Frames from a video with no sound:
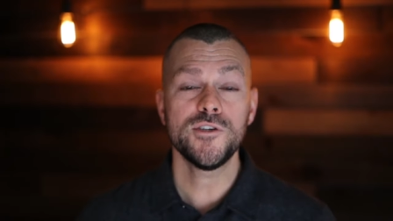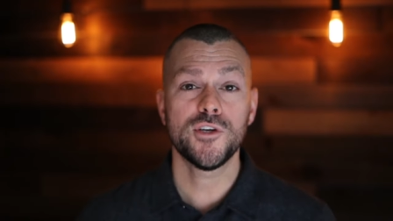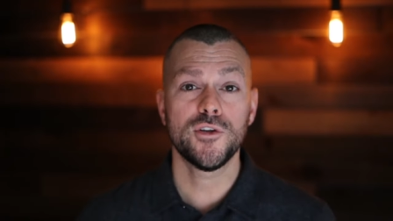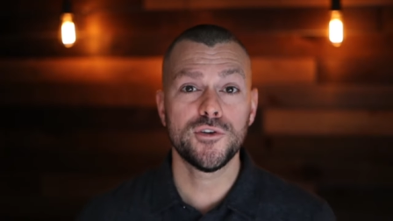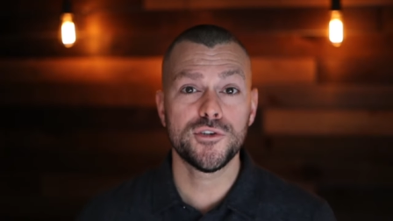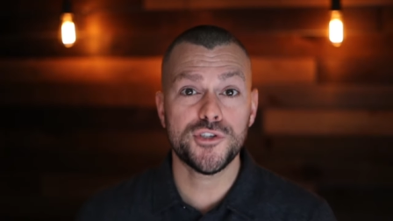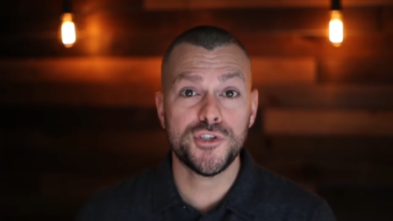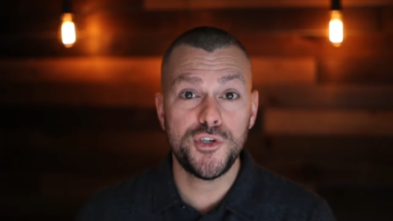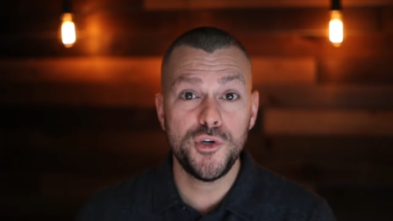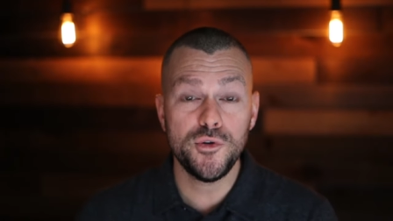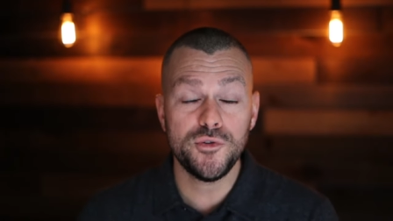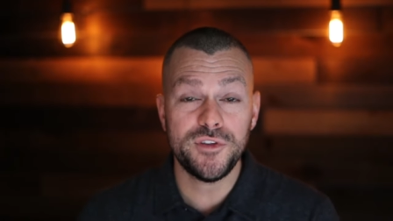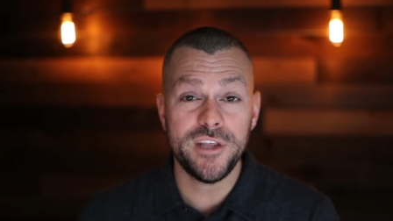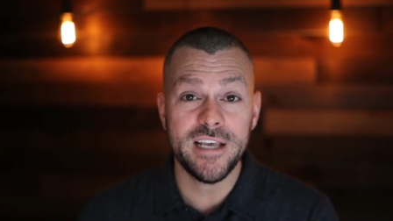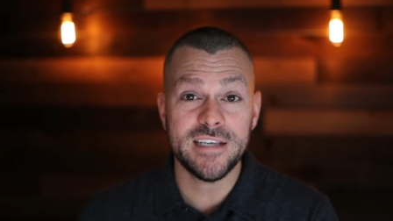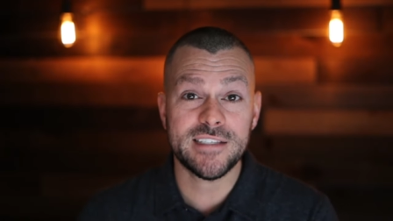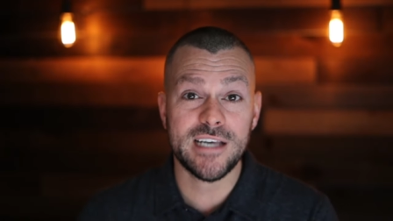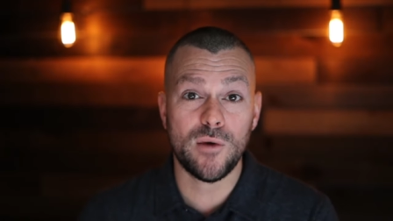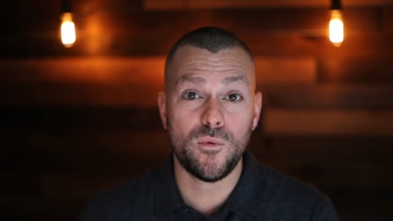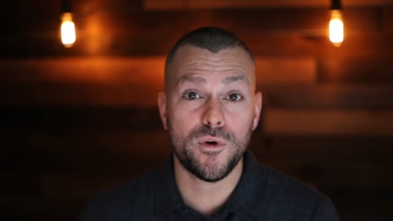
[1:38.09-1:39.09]
So there's two
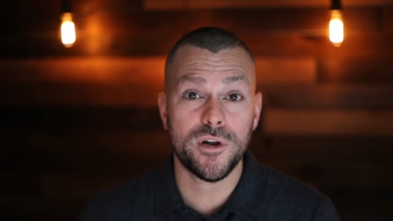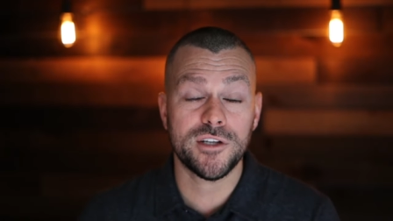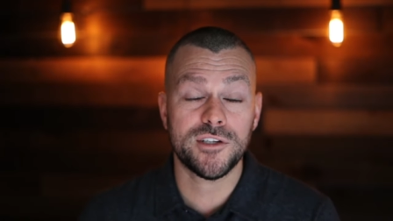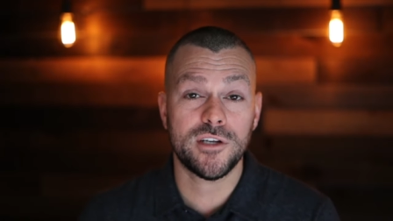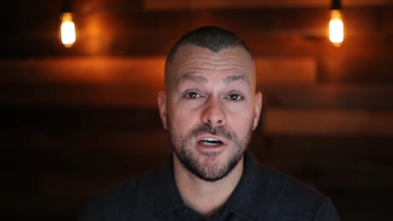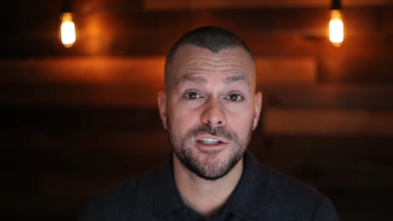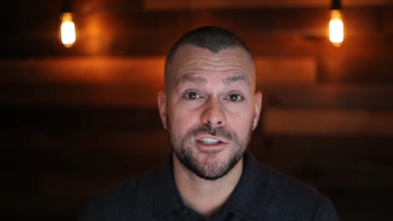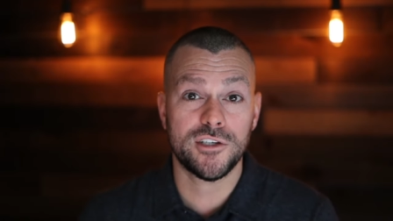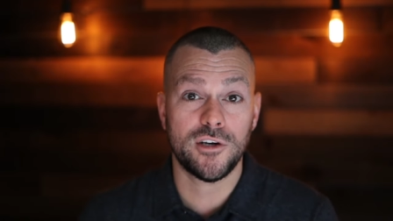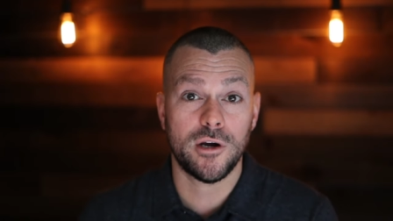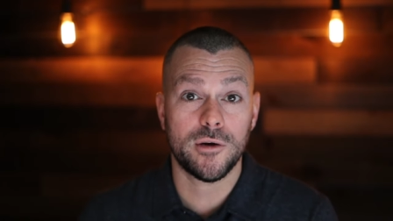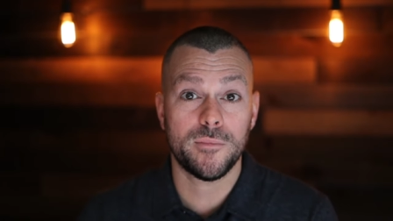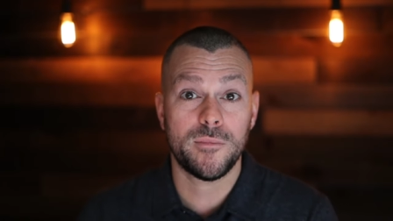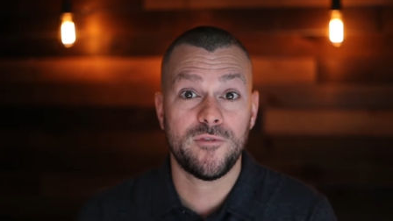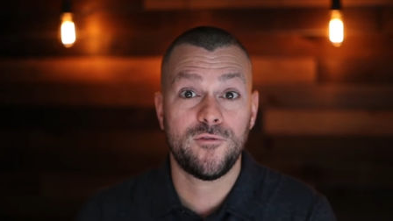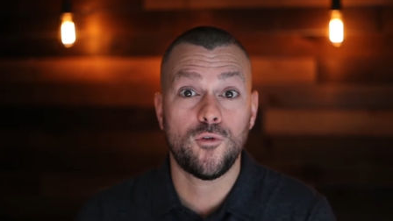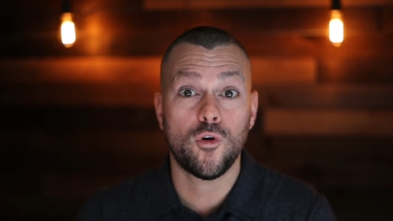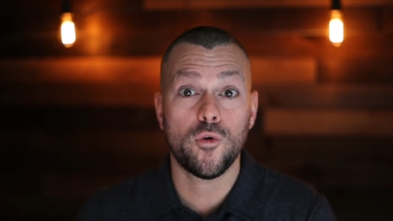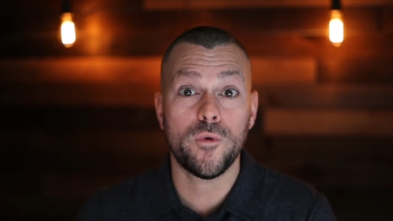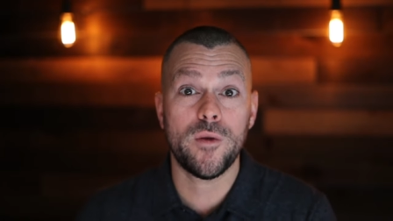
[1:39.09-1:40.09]
things I want to touch on
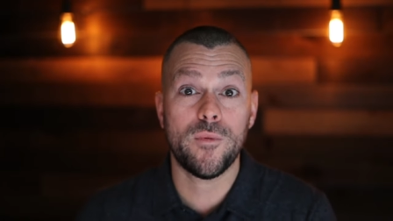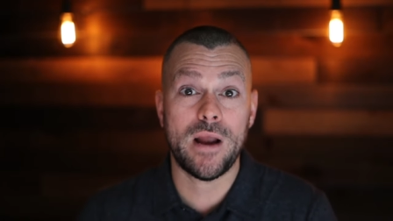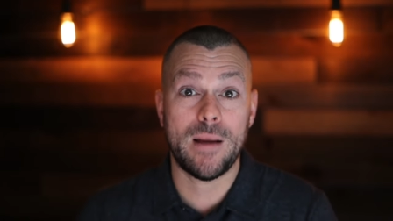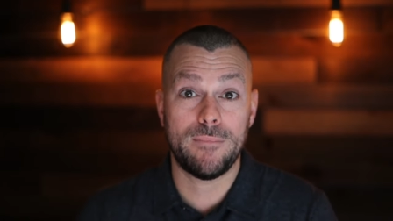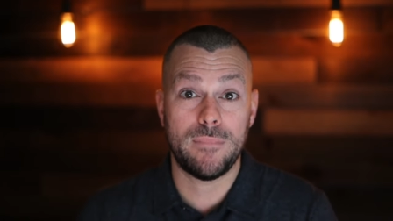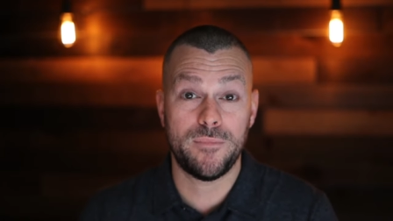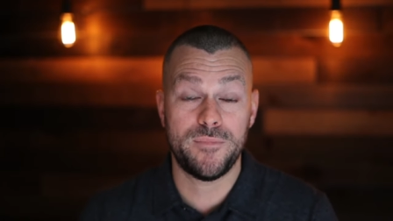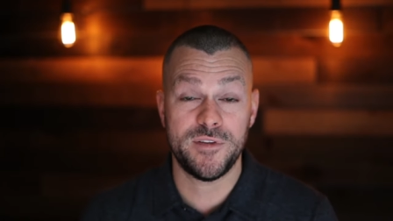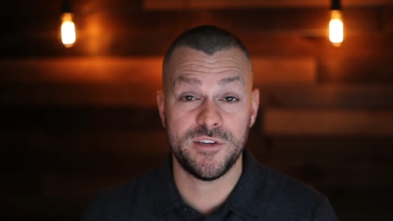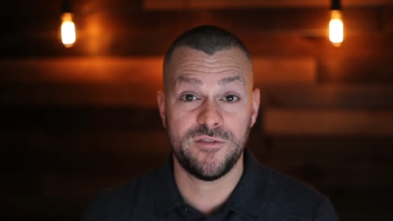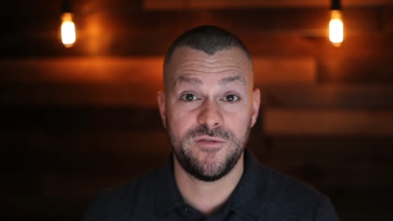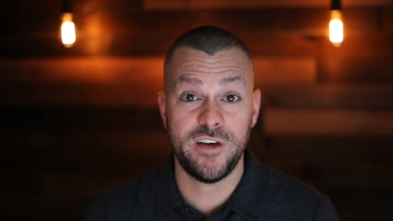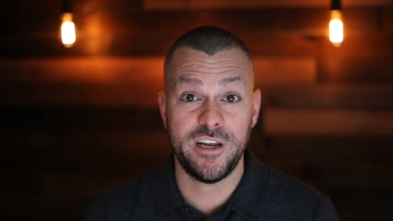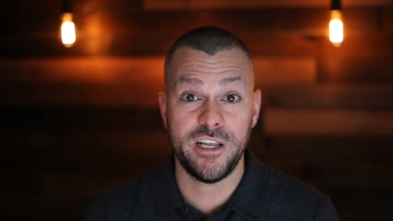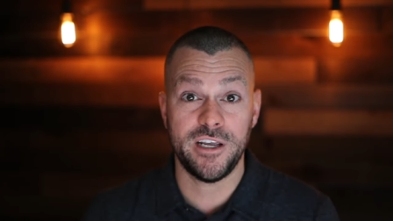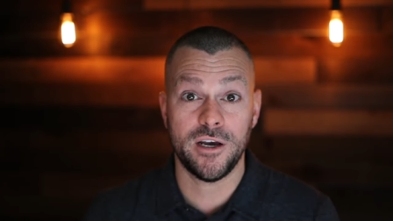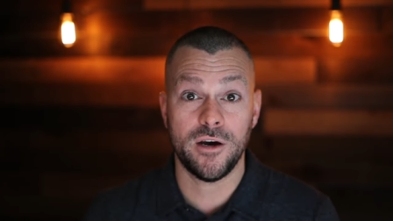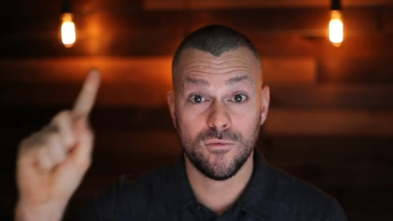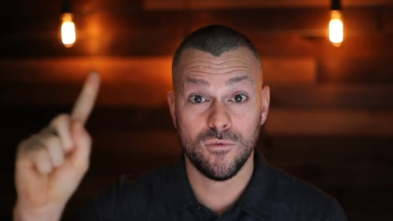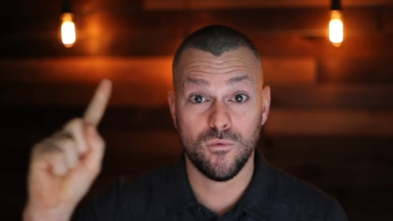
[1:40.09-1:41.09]
before we wrap up this video.